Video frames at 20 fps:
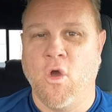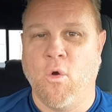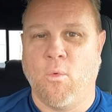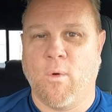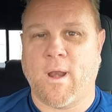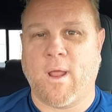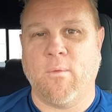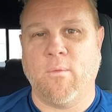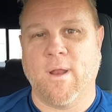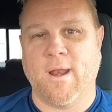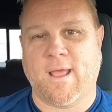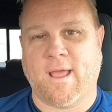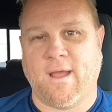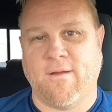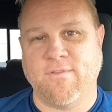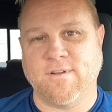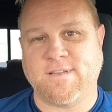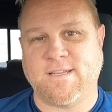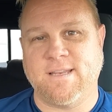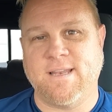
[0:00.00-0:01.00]
What I wanna
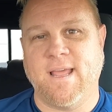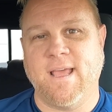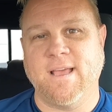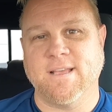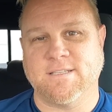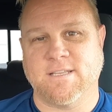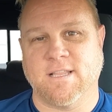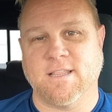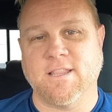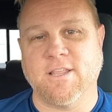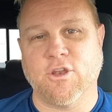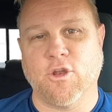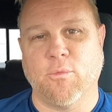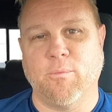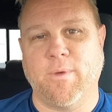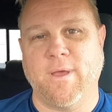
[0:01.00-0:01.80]
cover today is a little